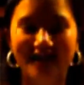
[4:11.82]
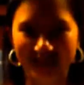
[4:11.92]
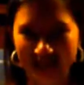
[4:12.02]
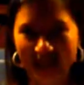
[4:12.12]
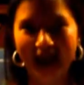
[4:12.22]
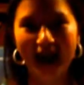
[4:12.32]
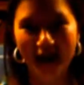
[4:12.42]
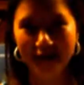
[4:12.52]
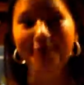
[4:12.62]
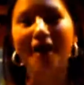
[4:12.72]
to kick
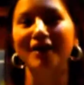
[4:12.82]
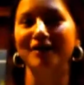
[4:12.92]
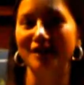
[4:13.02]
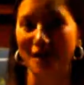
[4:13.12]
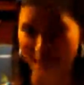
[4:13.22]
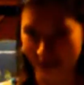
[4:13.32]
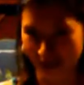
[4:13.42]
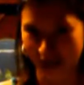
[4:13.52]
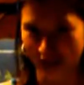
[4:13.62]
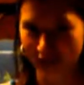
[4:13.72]
and punch a
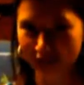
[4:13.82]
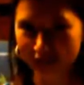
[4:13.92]
pillow.